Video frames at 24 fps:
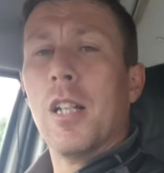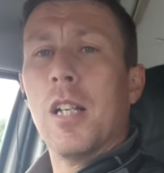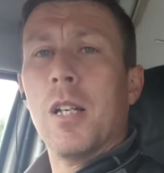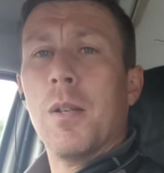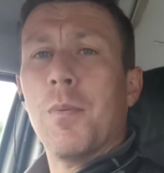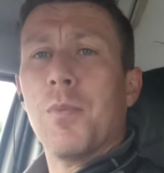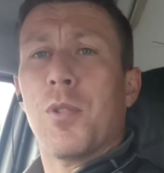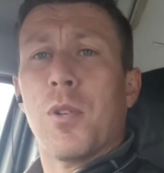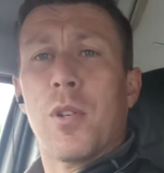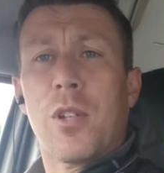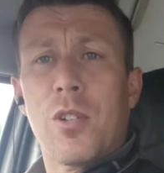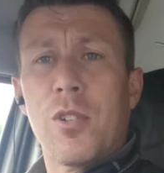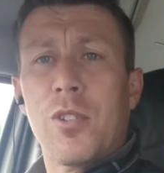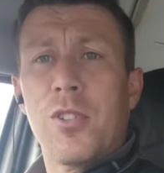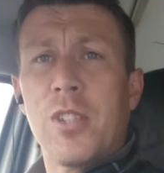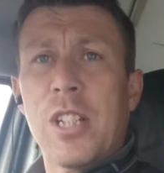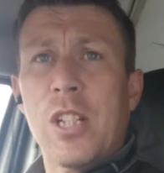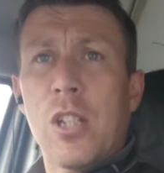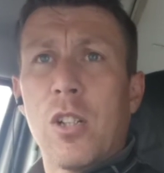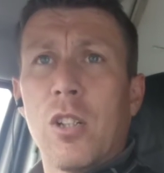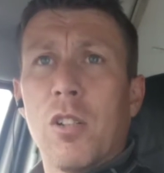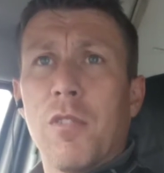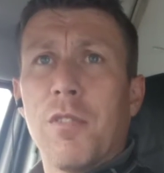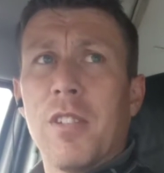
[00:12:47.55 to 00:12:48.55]
So he could see
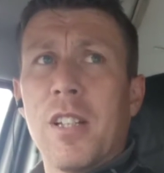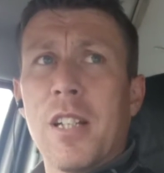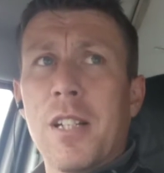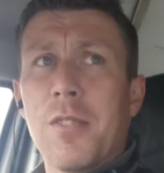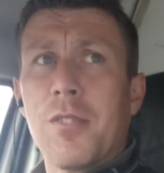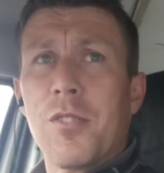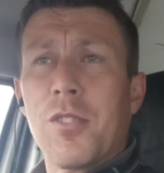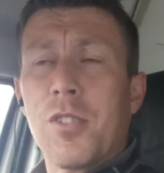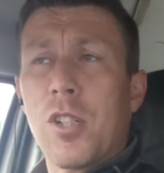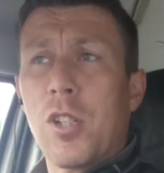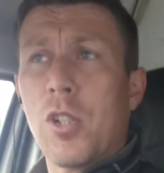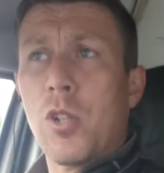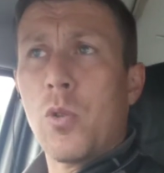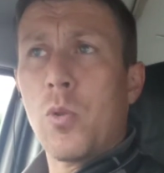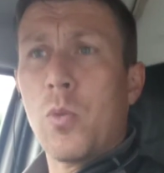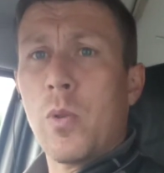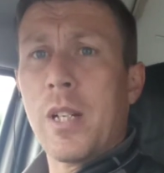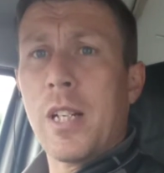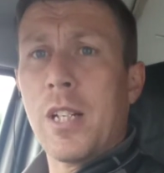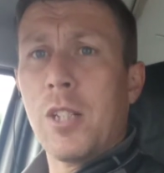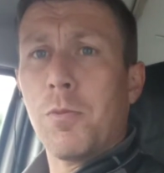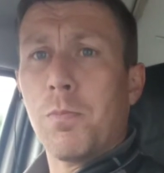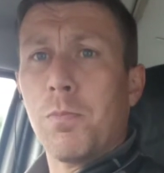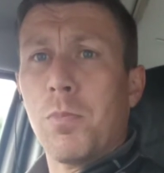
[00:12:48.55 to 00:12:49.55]
all of that, so
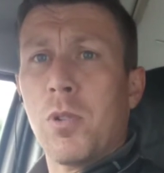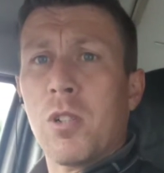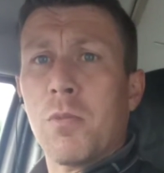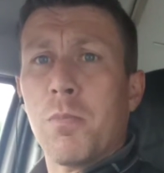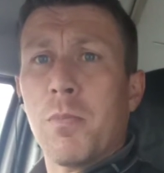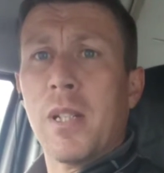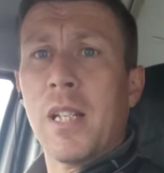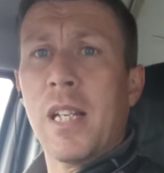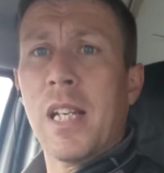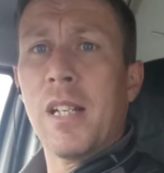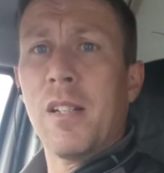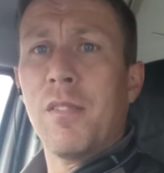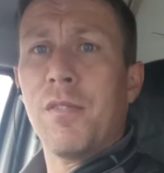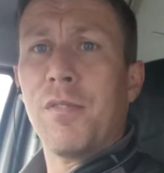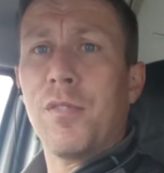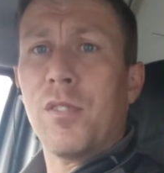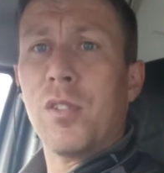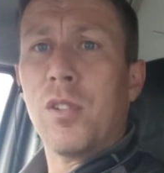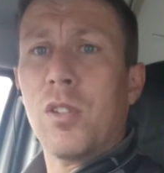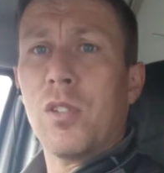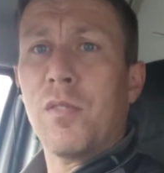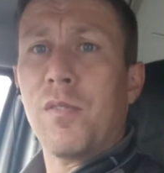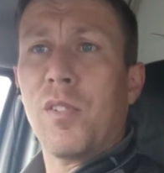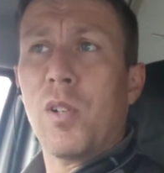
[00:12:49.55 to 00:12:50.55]
he's booked me in
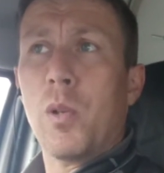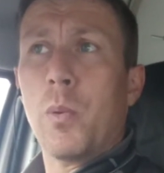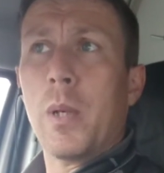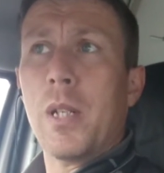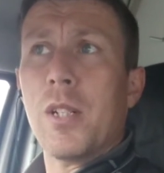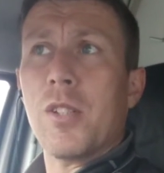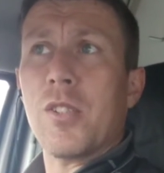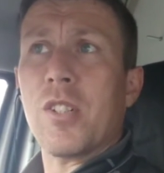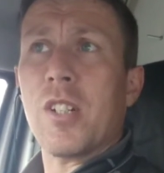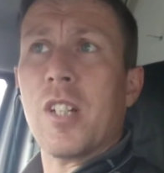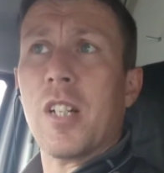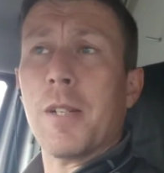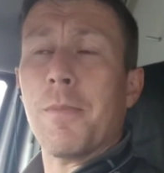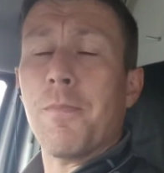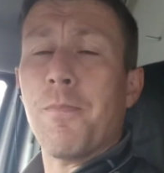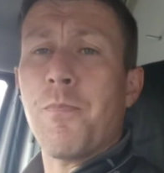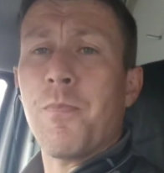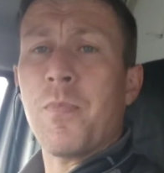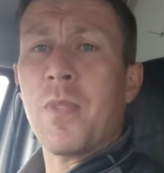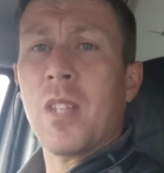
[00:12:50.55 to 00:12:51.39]
for 4 weeks time,